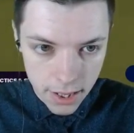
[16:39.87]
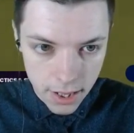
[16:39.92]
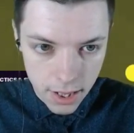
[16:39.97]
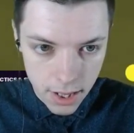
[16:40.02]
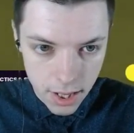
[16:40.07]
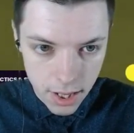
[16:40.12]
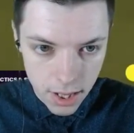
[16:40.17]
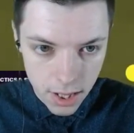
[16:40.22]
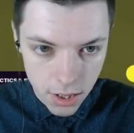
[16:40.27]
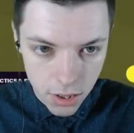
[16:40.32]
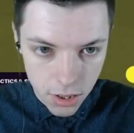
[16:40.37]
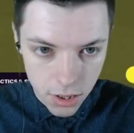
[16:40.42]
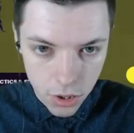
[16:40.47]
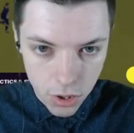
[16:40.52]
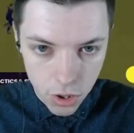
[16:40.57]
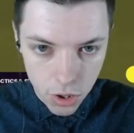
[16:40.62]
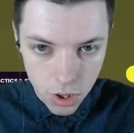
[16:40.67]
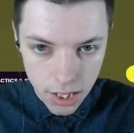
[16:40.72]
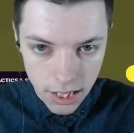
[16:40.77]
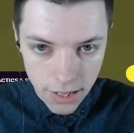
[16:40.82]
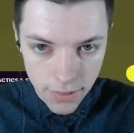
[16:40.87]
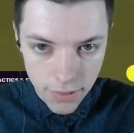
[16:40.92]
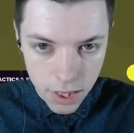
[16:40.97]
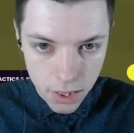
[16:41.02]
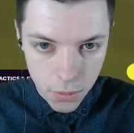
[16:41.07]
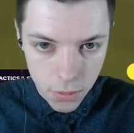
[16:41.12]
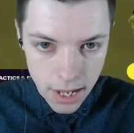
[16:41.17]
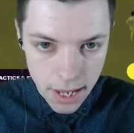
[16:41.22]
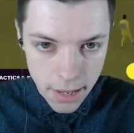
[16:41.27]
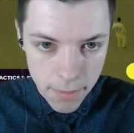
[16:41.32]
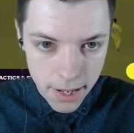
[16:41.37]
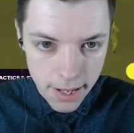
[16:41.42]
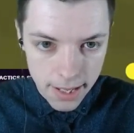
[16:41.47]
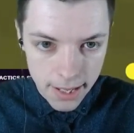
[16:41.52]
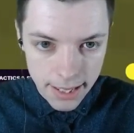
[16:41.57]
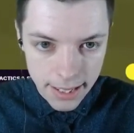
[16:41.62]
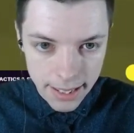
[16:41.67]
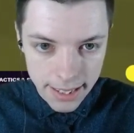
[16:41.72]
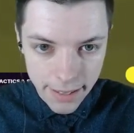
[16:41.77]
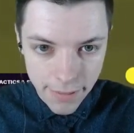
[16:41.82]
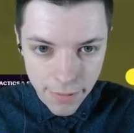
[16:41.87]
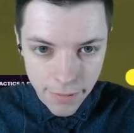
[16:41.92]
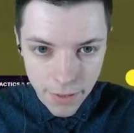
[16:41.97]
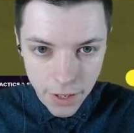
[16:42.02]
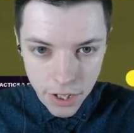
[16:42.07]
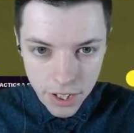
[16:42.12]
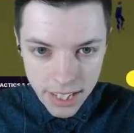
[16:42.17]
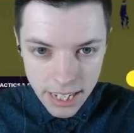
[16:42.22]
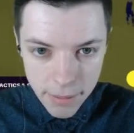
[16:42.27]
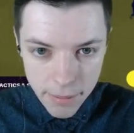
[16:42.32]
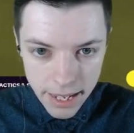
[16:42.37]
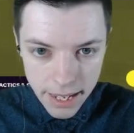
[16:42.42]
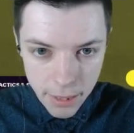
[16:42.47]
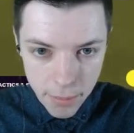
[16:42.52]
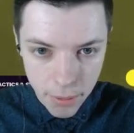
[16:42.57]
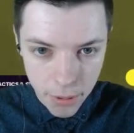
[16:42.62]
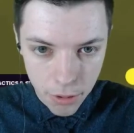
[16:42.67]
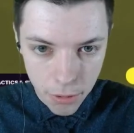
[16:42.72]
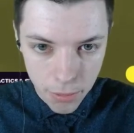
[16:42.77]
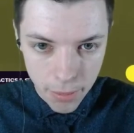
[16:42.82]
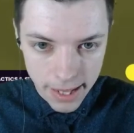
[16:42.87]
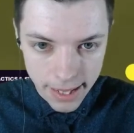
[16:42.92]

Not a good clearance away, meaning that the first team get the ball back.